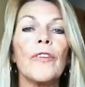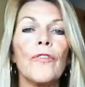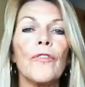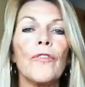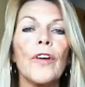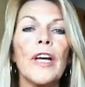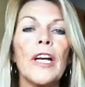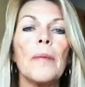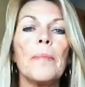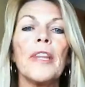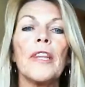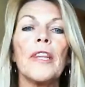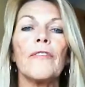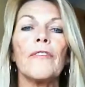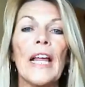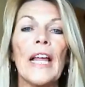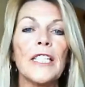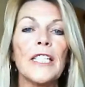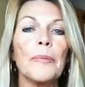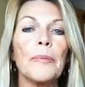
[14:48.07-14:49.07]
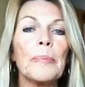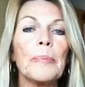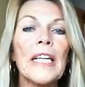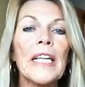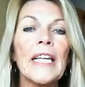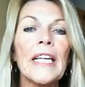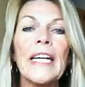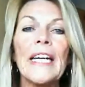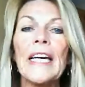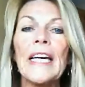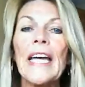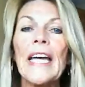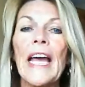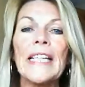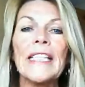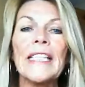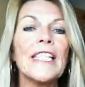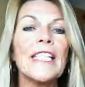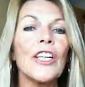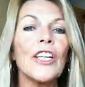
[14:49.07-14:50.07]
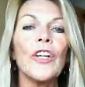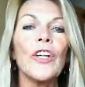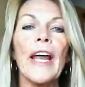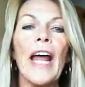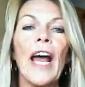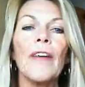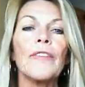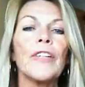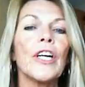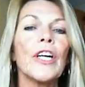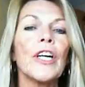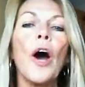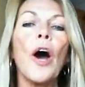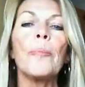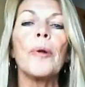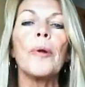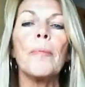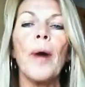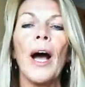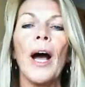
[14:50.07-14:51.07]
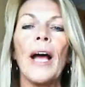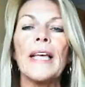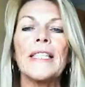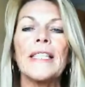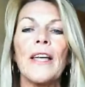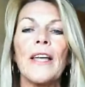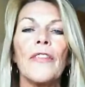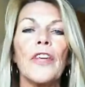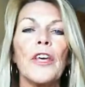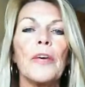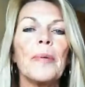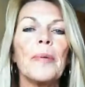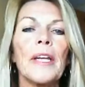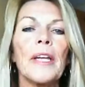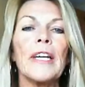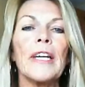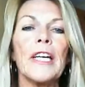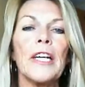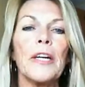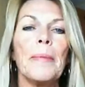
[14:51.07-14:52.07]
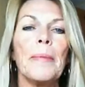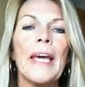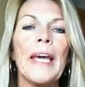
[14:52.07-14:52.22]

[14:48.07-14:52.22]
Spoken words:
freedom and the flexibility and still not have to compromise on the ability